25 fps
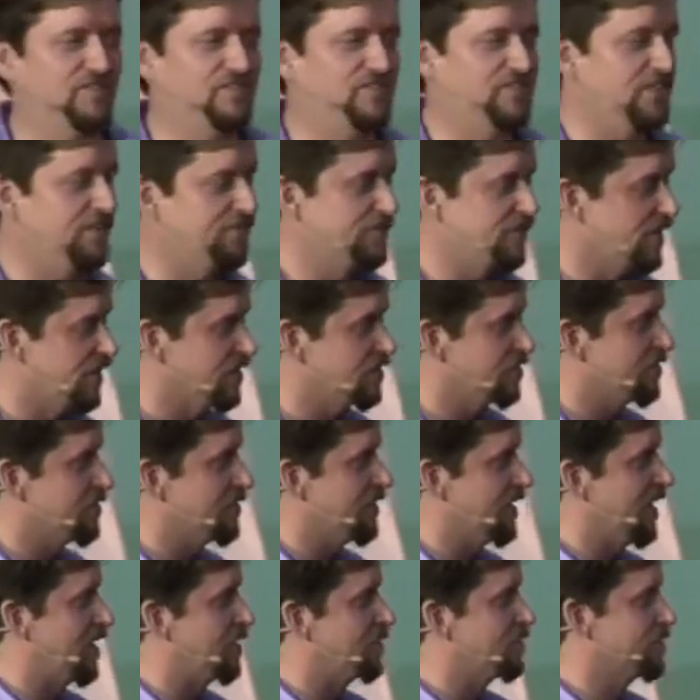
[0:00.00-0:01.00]

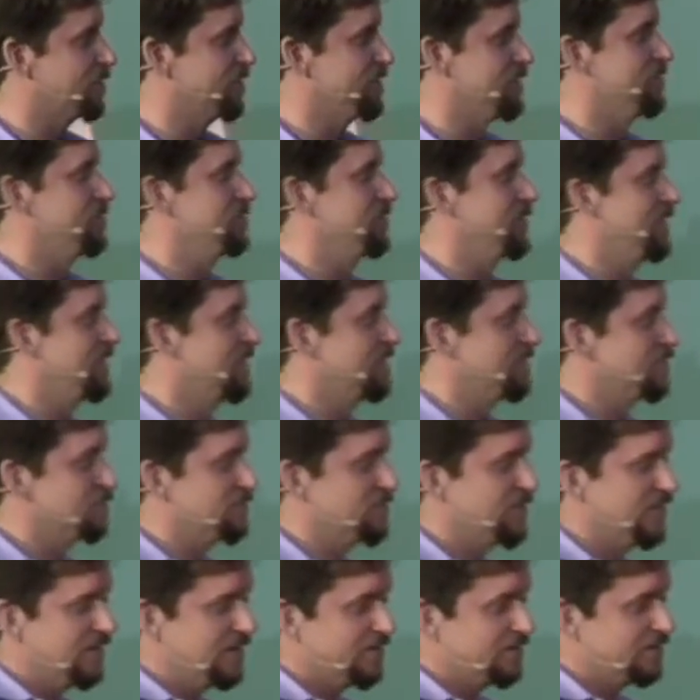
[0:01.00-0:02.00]
700 hours of being under
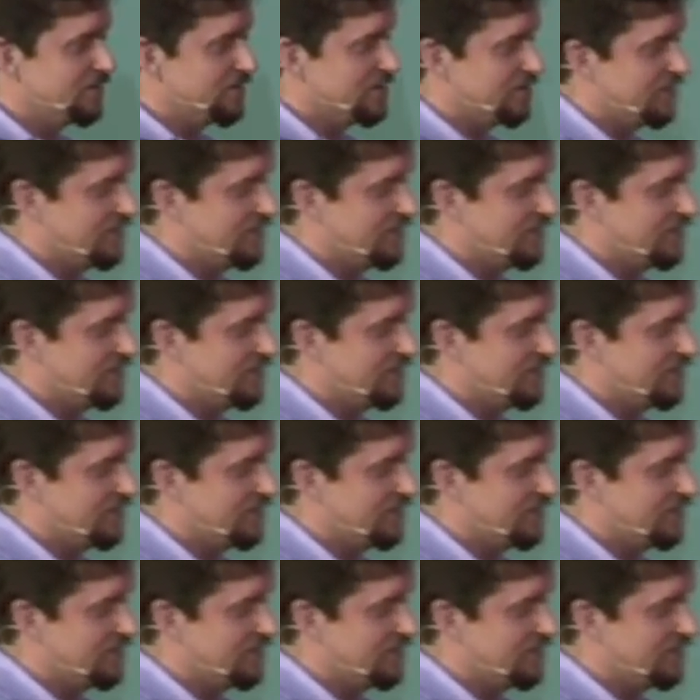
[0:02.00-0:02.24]
fire as